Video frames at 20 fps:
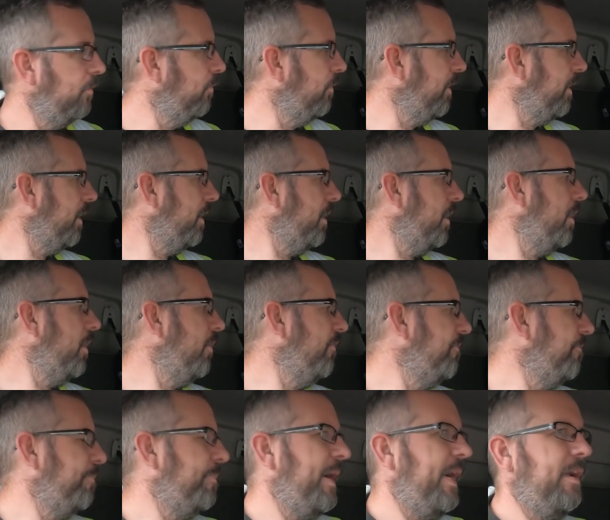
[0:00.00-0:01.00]
We are
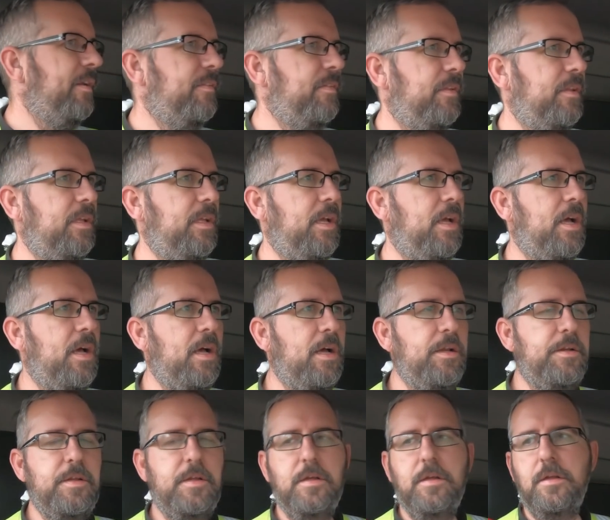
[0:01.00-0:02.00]
off back to the
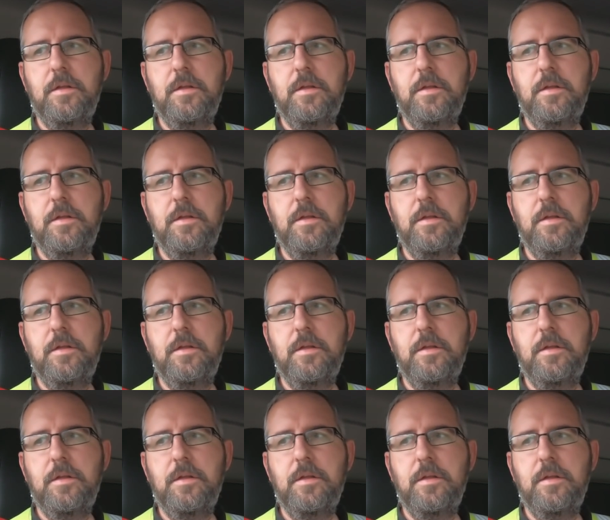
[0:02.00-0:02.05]
yard.